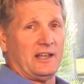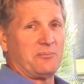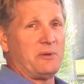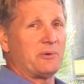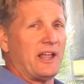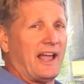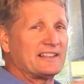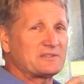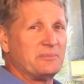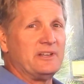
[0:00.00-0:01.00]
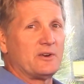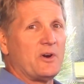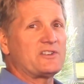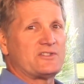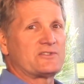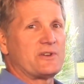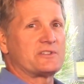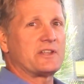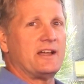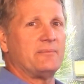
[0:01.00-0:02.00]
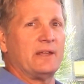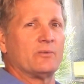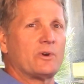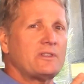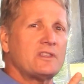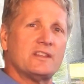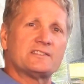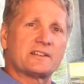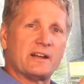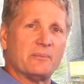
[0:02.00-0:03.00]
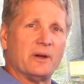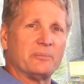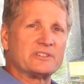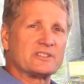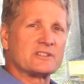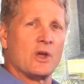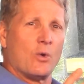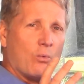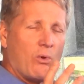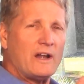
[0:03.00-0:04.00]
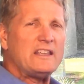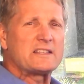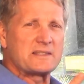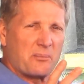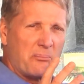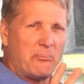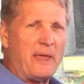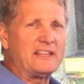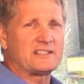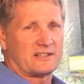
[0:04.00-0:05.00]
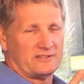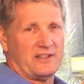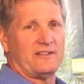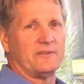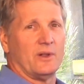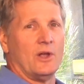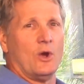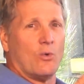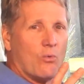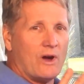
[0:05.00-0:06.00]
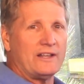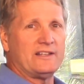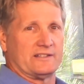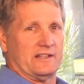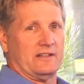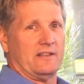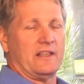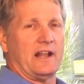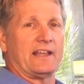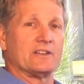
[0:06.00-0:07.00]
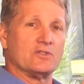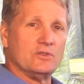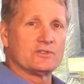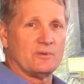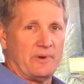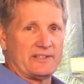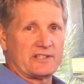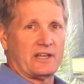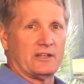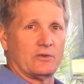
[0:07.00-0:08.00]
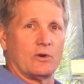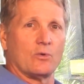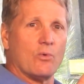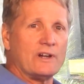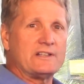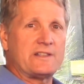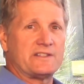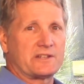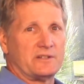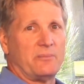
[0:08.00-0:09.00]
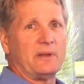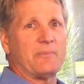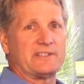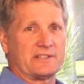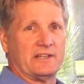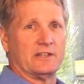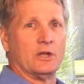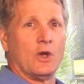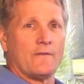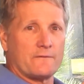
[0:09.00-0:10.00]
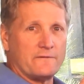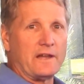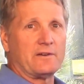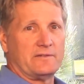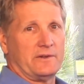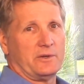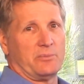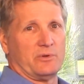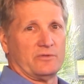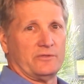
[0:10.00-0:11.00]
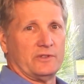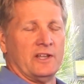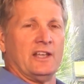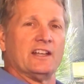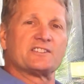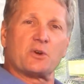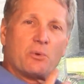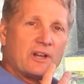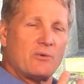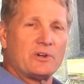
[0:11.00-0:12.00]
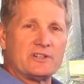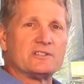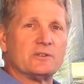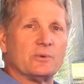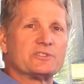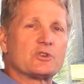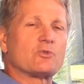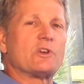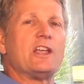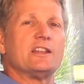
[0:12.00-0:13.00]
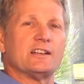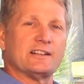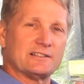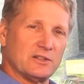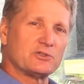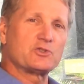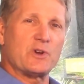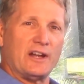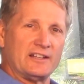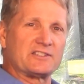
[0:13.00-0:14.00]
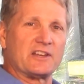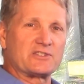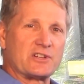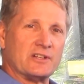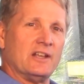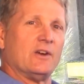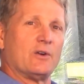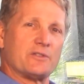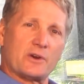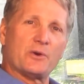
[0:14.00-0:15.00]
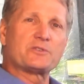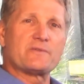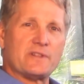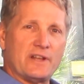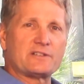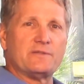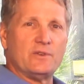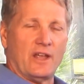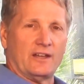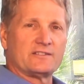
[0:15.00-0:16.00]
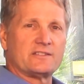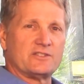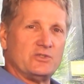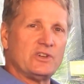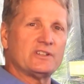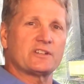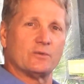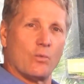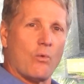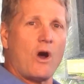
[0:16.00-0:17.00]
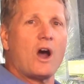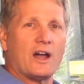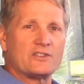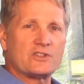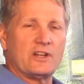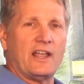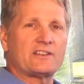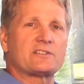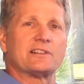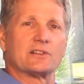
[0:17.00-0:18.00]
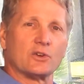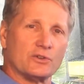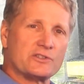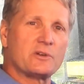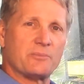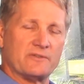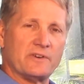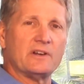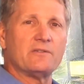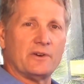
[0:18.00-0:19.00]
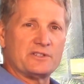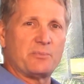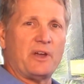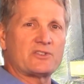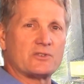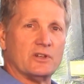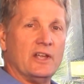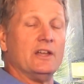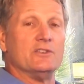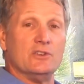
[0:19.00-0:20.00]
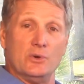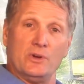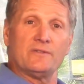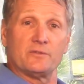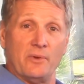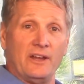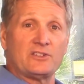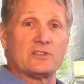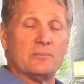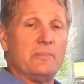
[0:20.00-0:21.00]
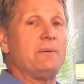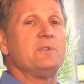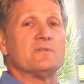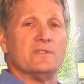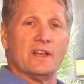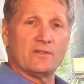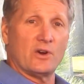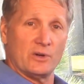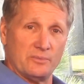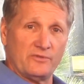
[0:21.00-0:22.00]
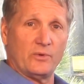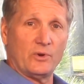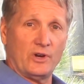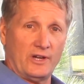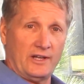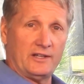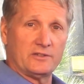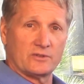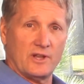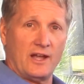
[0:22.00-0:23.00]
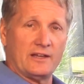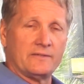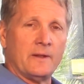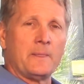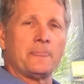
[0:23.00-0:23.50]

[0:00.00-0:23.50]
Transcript: And people ask me questions all the time. And one of the things that come up is what is the basic level? What is it that I can use on my skin, or what is it that's going to make my skin very, very beautiful? And so what I wanted to do was create a little training session over the course of the next few days that you guys can watch and actually learn something very, very special, new information that maybe you've never heard before in your life,